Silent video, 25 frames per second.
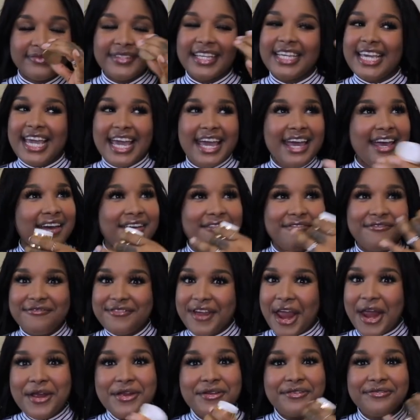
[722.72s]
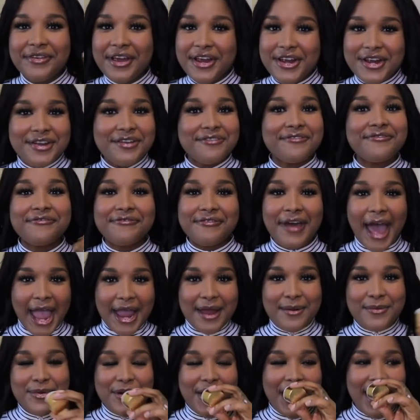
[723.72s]
Yeah, very, very
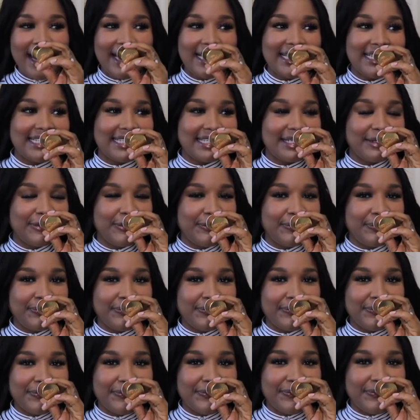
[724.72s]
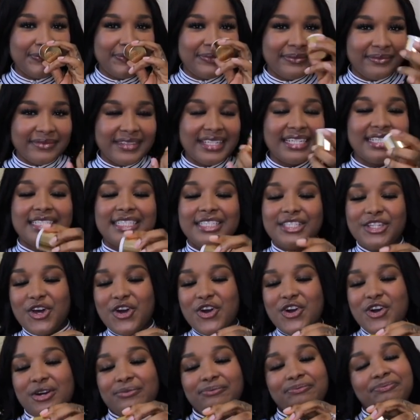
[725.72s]
vibrant.
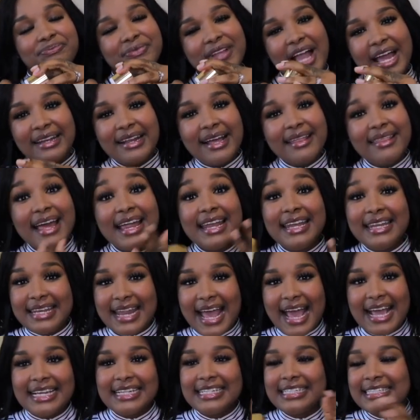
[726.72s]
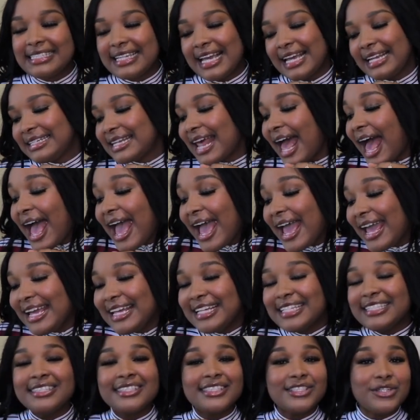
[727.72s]
So another nice scent.
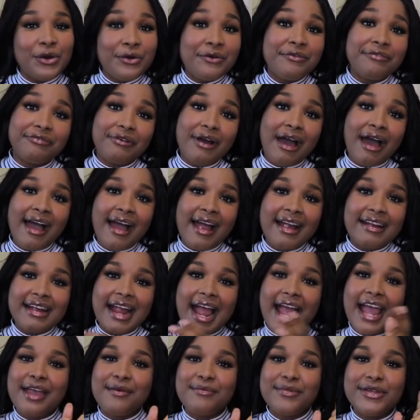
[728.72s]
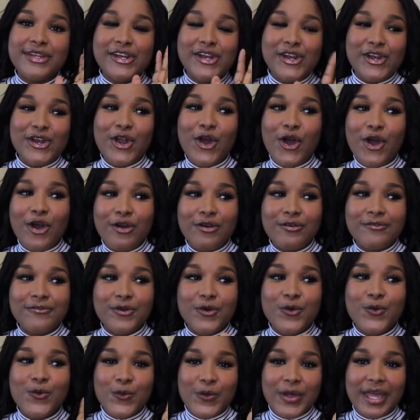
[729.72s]
So far I'm in love
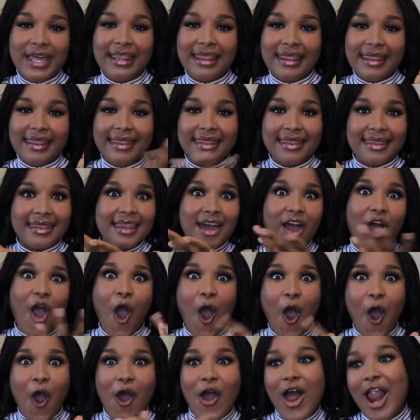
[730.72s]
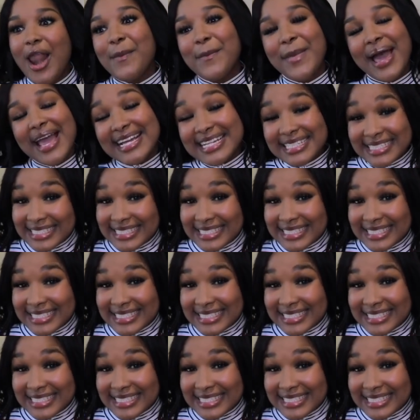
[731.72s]
with all my